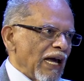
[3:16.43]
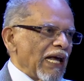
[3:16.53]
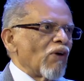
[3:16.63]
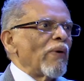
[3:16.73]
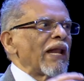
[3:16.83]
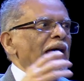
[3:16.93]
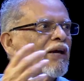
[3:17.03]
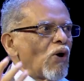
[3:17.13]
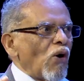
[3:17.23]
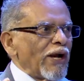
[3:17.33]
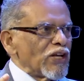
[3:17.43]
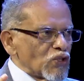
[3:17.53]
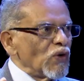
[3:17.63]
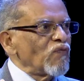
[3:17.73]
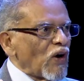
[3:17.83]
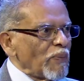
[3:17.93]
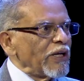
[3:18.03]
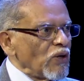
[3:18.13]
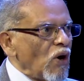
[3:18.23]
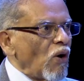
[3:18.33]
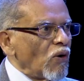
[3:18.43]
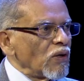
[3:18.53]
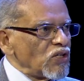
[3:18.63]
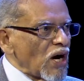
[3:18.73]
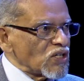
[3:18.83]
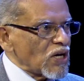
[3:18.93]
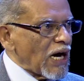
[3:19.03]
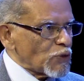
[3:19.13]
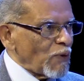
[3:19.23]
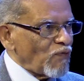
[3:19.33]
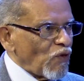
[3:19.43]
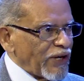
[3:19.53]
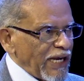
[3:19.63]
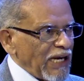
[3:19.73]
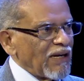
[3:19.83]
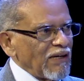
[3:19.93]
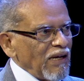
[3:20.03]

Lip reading: you know, when I go, it is good for me to go, John's Gospel 14.